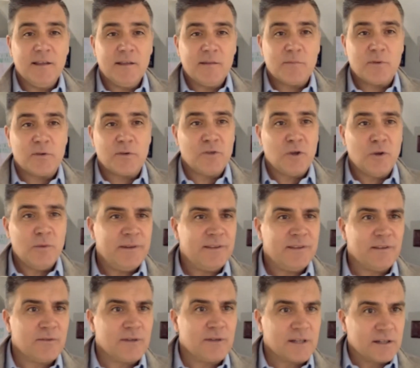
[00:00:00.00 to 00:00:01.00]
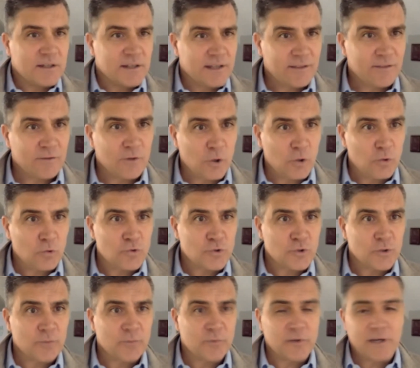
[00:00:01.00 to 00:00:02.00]
because nobody's ever going to get the whole
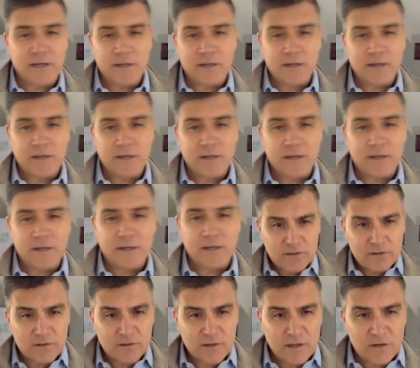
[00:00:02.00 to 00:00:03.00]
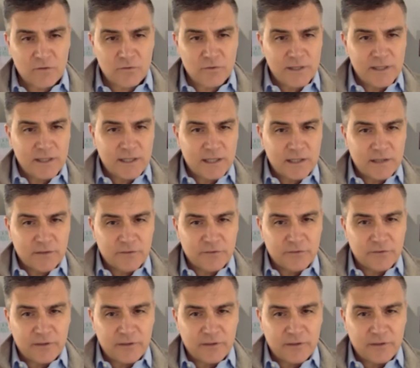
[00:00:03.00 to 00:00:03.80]
job right, but we need to get really clear.